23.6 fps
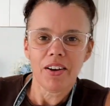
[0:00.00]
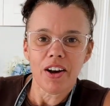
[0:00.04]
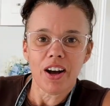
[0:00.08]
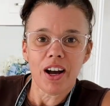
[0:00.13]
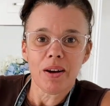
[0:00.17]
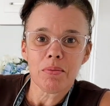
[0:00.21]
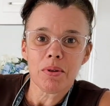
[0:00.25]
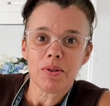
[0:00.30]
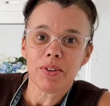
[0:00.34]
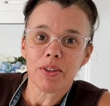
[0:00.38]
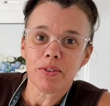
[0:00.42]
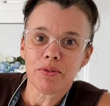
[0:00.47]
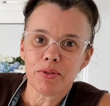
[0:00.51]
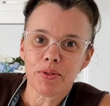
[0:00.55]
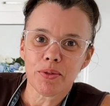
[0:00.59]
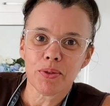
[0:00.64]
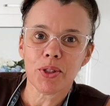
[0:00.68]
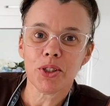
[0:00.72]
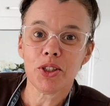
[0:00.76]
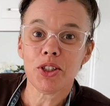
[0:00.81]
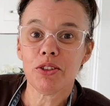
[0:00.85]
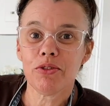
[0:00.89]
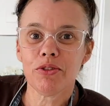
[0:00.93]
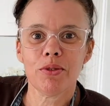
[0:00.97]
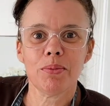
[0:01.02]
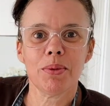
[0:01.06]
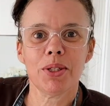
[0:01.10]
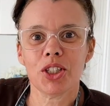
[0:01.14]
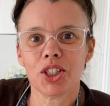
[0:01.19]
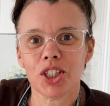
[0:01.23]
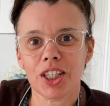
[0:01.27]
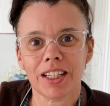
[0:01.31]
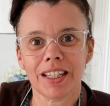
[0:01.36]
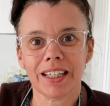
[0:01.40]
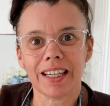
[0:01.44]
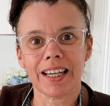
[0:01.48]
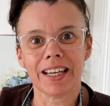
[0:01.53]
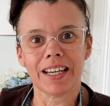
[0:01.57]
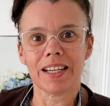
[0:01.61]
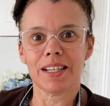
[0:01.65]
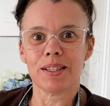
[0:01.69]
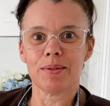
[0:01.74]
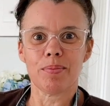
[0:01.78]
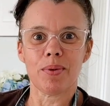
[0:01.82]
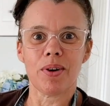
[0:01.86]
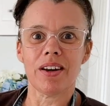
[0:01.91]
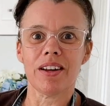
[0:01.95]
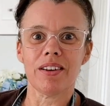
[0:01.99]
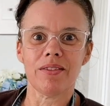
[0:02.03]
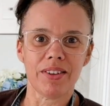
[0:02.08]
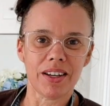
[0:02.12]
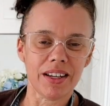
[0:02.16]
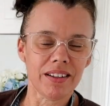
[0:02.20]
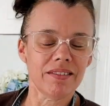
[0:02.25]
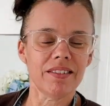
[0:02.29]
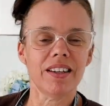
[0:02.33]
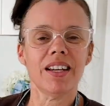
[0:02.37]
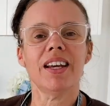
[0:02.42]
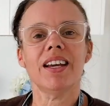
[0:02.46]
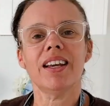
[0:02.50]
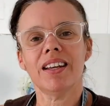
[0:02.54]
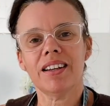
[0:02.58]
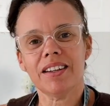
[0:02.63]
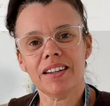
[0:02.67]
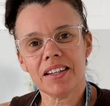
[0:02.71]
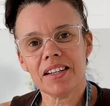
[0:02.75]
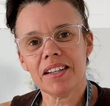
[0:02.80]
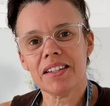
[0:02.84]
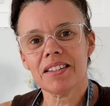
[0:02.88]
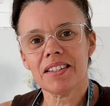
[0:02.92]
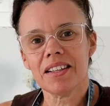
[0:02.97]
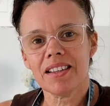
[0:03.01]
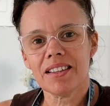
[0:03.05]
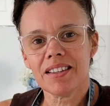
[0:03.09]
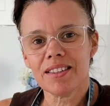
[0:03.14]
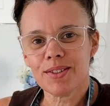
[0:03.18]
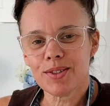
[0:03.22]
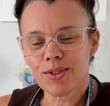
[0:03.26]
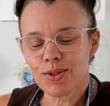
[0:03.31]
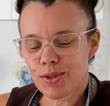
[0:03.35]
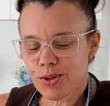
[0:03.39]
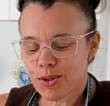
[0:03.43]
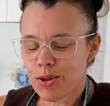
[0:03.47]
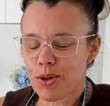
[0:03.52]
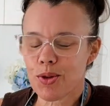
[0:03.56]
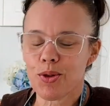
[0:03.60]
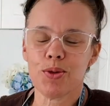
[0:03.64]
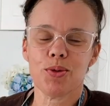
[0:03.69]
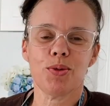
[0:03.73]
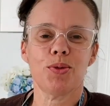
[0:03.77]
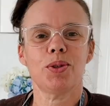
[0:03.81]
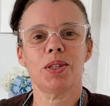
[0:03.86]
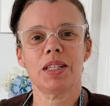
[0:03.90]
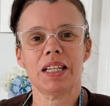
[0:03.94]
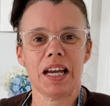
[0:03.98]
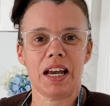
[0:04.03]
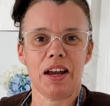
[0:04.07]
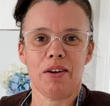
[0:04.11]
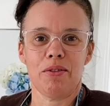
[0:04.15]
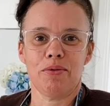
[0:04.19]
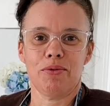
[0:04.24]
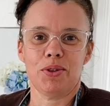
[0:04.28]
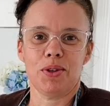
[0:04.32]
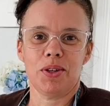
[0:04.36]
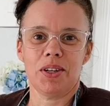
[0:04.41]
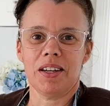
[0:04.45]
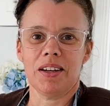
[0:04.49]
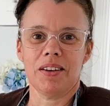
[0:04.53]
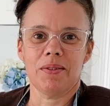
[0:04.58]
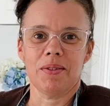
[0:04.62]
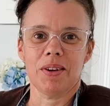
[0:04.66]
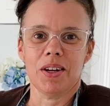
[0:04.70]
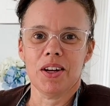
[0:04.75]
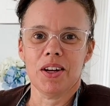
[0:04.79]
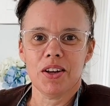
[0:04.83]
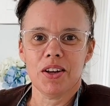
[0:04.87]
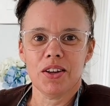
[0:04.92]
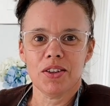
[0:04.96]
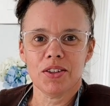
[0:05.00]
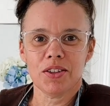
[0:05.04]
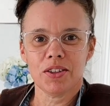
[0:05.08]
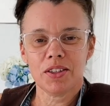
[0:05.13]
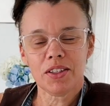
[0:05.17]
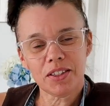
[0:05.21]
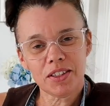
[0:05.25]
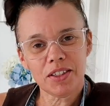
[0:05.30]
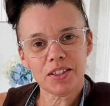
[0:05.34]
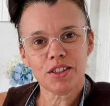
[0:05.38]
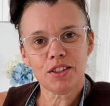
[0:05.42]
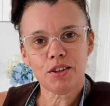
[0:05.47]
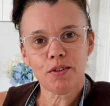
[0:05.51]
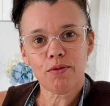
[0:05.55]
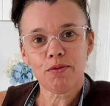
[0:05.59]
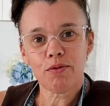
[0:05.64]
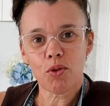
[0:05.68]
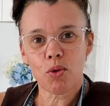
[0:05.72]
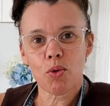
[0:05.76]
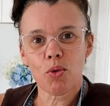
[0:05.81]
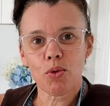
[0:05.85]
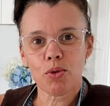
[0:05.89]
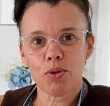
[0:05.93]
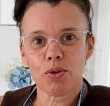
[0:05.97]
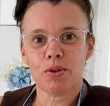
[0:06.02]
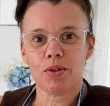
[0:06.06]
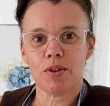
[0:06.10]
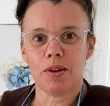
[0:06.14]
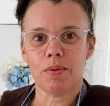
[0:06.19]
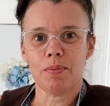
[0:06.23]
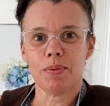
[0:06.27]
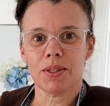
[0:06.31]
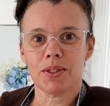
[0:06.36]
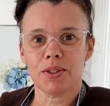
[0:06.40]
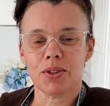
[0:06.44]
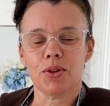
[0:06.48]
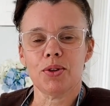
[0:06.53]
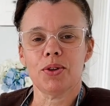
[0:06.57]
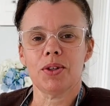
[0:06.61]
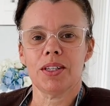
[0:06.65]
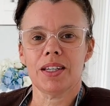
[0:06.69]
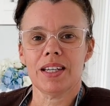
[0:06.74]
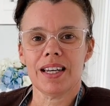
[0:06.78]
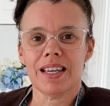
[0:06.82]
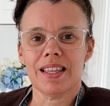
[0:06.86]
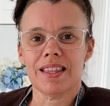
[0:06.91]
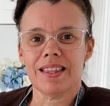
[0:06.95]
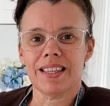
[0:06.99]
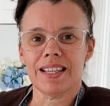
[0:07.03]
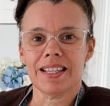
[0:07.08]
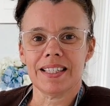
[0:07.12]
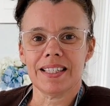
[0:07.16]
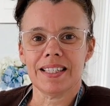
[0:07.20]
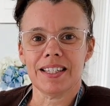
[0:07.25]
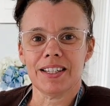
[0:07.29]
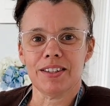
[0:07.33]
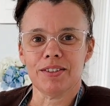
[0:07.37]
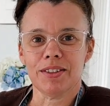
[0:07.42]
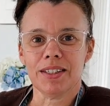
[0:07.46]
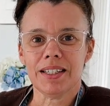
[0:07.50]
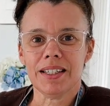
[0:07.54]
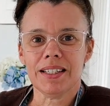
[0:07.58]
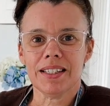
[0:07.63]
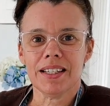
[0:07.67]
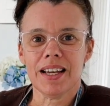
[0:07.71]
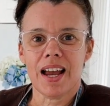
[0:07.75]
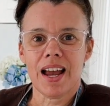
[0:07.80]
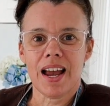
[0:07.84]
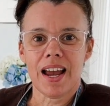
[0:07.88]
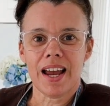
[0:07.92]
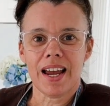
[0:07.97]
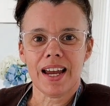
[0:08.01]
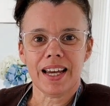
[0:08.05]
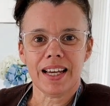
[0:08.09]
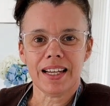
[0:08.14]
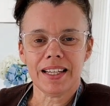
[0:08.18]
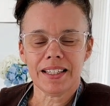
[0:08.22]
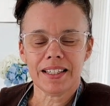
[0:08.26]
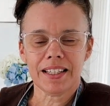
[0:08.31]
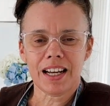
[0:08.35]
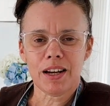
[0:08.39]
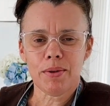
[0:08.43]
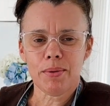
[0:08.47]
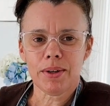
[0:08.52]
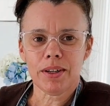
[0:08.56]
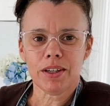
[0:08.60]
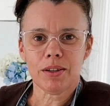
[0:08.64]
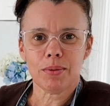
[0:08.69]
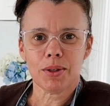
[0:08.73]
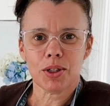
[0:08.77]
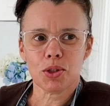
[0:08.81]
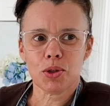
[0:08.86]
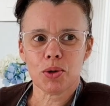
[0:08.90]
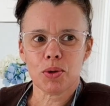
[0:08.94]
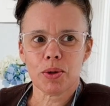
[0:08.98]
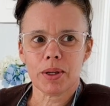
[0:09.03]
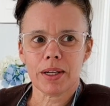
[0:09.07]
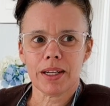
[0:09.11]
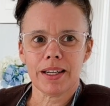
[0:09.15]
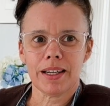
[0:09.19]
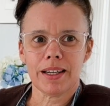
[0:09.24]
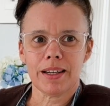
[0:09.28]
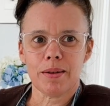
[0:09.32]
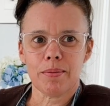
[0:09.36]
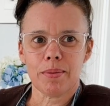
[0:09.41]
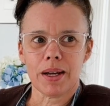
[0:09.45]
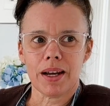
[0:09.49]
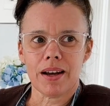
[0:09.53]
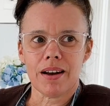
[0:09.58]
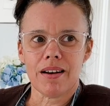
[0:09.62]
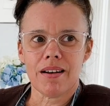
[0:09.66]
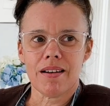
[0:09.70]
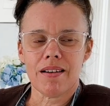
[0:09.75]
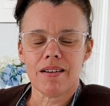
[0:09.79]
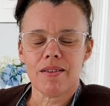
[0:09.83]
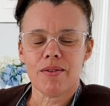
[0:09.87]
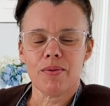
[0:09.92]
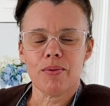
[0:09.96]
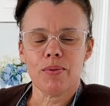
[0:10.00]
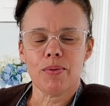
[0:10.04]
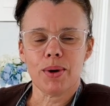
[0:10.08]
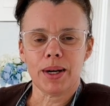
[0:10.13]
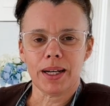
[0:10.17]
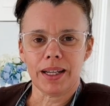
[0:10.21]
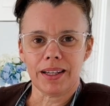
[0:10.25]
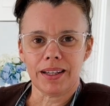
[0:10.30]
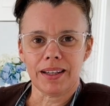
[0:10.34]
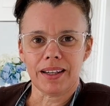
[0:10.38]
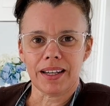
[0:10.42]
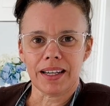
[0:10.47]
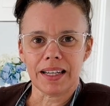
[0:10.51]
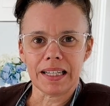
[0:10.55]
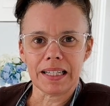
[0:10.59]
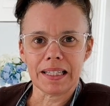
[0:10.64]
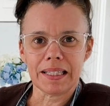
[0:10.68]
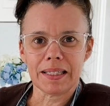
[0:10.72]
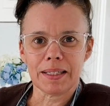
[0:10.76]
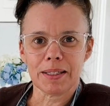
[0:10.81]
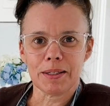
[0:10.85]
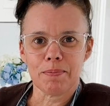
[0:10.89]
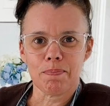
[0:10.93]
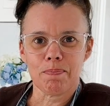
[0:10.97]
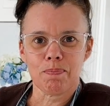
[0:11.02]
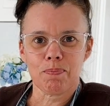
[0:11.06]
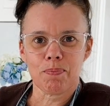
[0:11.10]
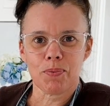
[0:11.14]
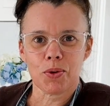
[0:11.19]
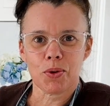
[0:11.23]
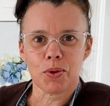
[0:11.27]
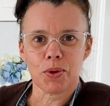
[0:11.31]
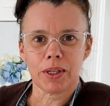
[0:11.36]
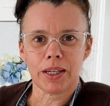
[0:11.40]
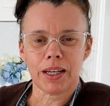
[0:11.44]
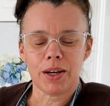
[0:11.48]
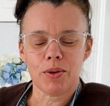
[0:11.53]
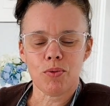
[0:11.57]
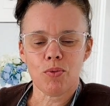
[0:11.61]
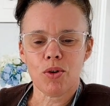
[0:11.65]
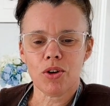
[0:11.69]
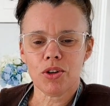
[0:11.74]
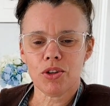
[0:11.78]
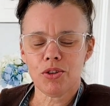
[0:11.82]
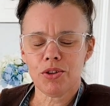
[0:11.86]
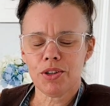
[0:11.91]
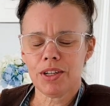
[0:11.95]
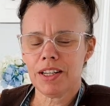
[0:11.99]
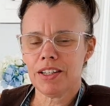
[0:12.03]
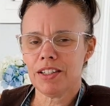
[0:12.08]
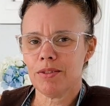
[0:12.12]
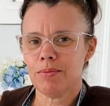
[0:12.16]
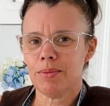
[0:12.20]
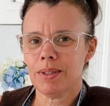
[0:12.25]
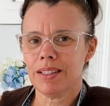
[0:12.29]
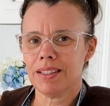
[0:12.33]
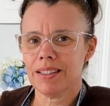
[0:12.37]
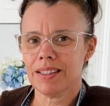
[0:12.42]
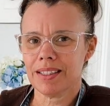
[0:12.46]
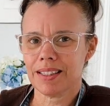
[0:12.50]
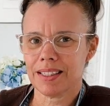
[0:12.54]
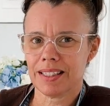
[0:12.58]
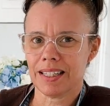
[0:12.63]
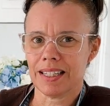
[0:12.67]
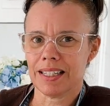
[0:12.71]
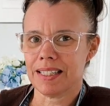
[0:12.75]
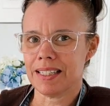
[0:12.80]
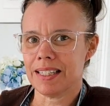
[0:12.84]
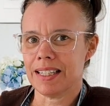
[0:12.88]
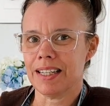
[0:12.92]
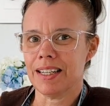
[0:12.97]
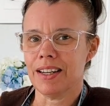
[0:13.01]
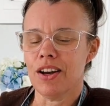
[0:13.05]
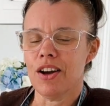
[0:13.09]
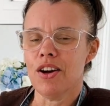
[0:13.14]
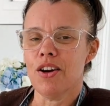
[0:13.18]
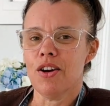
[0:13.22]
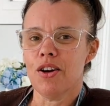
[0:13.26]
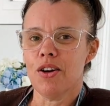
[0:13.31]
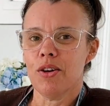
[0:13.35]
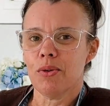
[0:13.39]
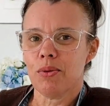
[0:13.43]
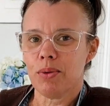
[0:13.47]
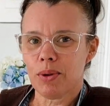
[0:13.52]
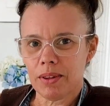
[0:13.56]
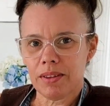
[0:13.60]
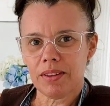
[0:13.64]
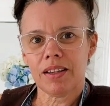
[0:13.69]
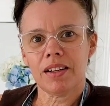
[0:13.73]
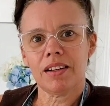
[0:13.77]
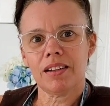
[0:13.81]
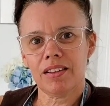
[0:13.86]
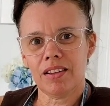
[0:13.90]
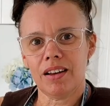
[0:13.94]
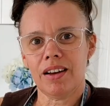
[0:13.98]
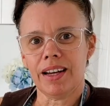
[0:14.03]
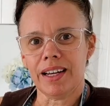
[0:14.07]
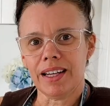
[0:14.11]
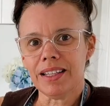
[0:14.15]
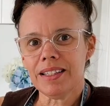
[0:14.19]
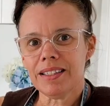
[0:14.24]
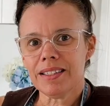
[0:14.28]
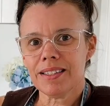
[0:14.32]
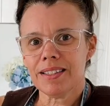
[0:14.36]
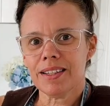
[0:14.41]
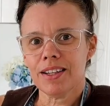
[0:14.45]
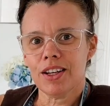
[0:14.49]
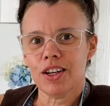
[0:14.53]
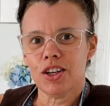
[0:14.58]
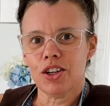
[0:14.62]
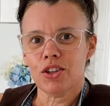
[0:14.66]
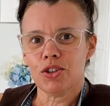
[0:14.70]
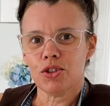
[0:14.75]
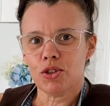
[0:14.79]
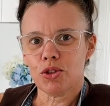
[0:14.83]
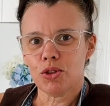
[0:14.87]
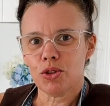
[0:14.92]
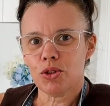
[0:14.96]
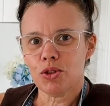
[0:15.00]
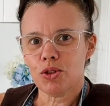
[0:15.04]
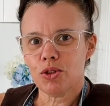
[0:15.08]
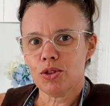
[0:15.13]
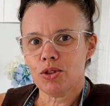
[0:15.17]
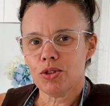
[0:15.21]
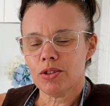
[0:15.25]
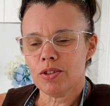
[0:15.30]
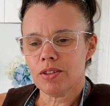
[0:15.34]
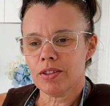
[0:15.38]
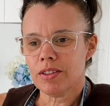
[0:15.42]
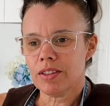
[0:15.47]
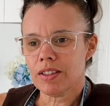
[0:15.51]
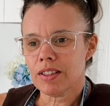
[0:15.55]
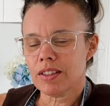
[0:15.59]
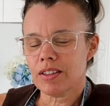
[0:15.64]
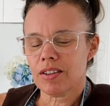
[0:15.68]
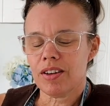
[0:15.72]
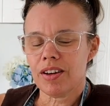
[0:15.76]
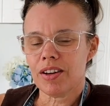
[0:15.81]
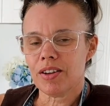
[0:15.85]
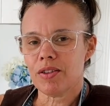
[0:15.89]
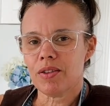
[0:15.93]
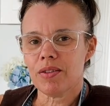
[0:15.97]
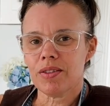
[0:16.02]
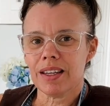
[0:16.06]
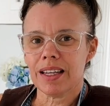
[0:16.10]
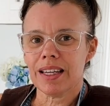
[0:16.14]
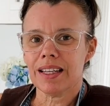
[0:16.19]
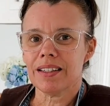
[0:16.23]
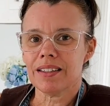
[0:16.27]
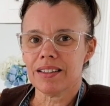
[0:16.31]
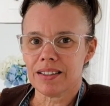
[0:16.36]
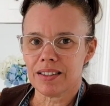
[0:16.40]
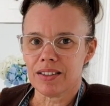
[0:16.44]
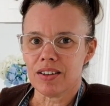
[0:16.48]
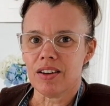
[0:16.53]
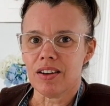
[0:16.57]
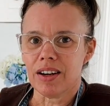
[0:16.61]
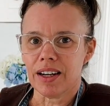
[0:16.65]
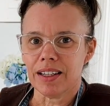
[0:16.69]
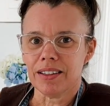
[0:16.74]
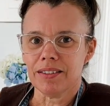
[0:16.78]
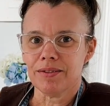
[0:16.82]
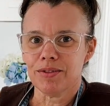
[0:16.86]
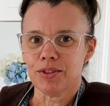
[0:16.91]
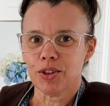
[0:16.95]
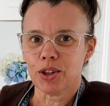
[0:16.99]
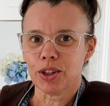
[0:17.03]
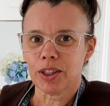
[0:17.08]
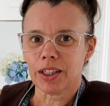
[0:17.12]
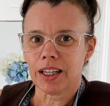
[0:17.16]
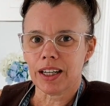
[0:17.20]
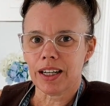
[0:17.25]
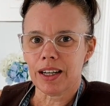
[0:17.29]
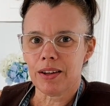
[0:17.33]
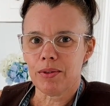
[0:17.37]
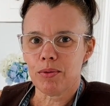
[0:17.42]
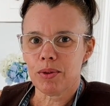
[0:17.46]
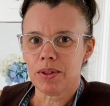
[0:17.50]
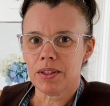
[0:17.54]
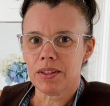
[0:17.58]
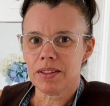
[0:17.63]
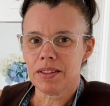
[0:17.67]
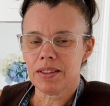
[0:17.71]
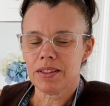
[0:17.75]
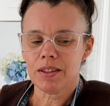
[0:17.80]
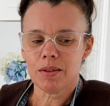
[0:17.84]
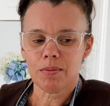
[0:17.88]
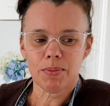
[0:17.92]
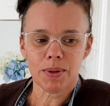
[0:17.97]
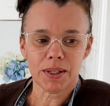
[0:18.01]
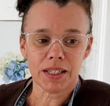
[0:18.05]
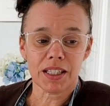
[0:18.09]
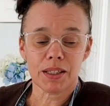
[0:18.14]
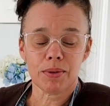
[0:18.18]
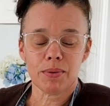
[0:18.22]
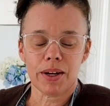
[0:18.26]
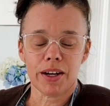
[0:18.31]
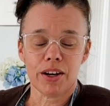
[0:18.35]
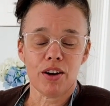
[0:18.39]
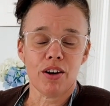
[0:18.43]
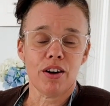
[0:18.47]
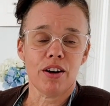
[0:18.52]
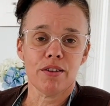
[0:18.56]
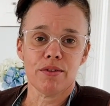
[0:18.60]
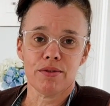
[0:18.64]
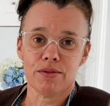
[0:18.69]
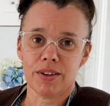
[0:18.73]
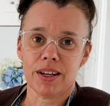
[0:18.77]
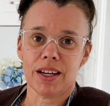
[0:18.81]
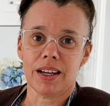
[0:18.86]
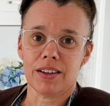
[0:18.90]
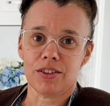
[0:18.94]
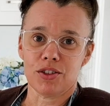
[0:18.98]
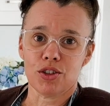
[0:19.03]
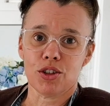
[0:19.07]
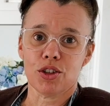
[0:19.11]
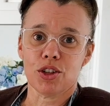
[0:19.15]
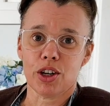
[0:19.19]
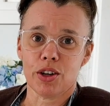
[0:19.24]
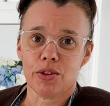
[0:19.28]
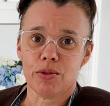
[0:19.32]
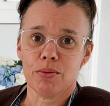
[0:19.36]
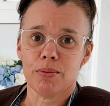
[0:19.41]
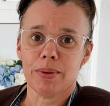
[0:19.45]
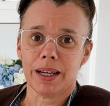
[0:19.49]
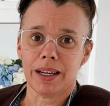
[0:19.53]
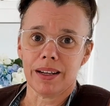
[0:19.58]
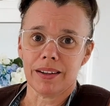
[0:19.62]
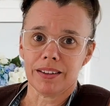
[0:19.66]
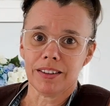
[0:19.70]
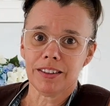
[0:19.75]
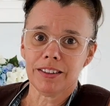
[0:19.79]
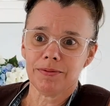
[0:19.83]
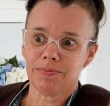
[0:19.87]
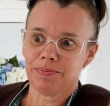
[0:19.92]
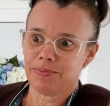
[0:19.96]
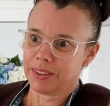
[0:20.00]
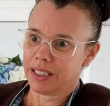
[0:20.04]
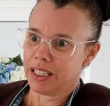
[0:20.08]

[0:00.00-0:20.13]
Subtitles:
I'm Yvette from Enchanted Cakes by Yvette, and it's so good to have you here. So this is the fourth episode in this series, and today we're going to be talking about wedding cakes. Okay, what you need to be discussing with your clients to decide on their design. Okay, well, this is the best way I found to go about it.